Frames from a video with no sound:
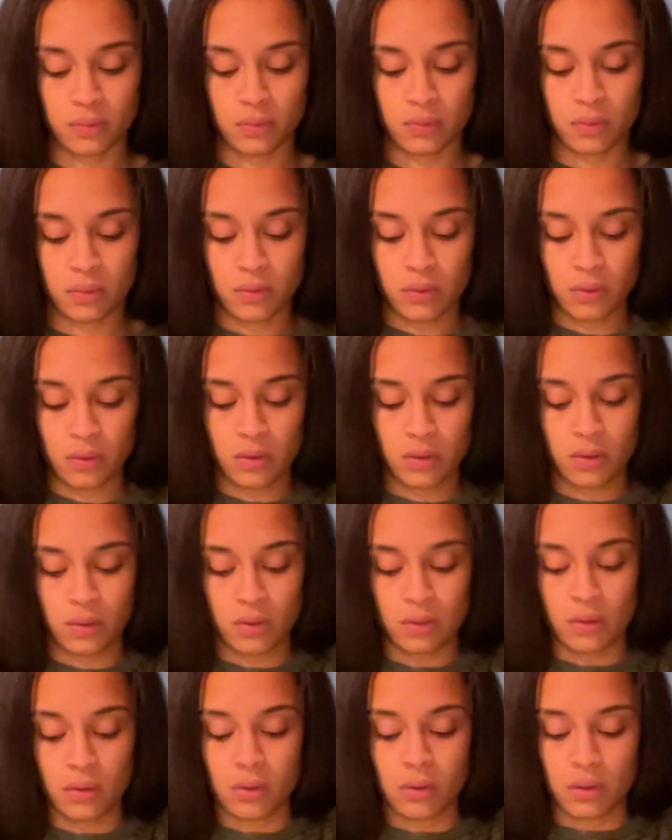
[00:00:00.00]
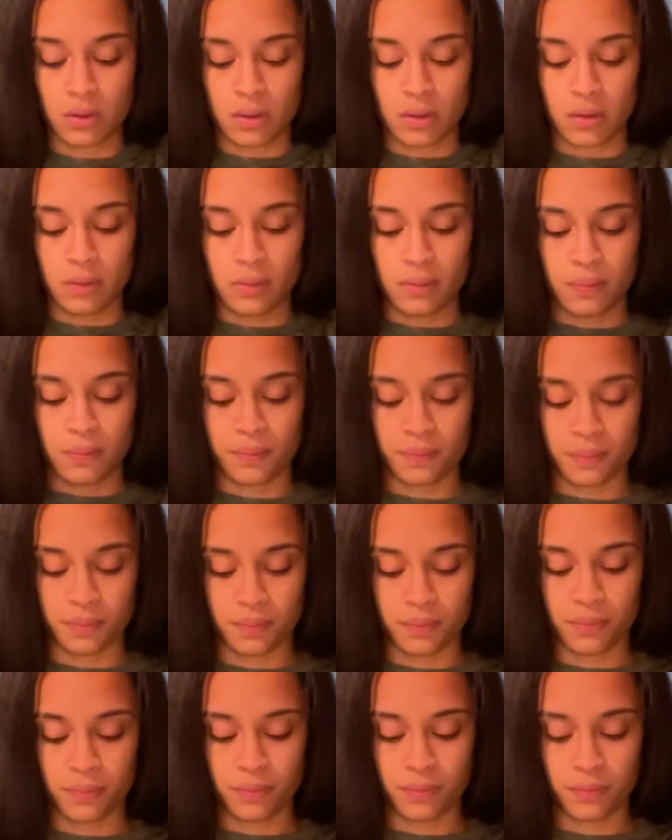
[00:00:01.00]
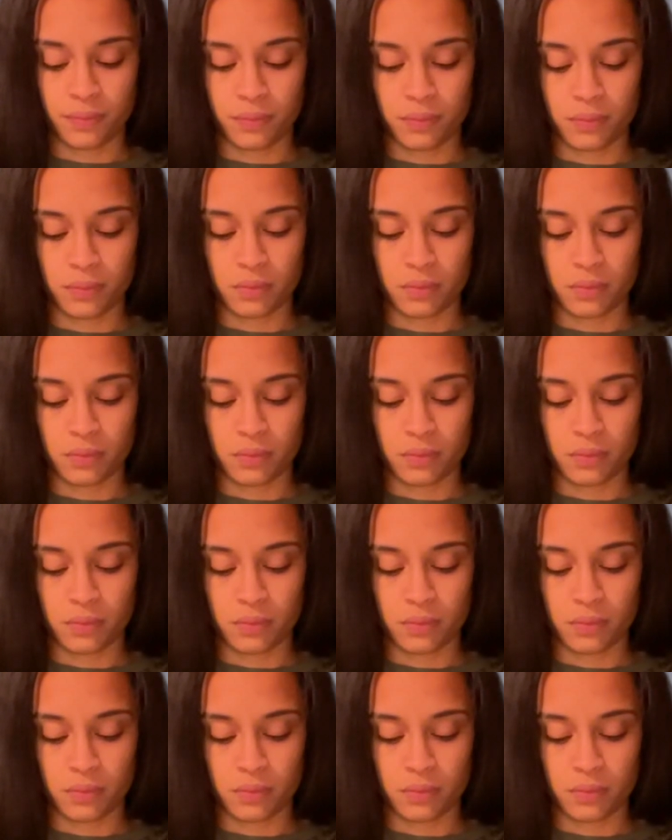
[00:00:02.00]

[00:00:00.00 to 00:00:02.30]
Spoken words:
(no one is talking)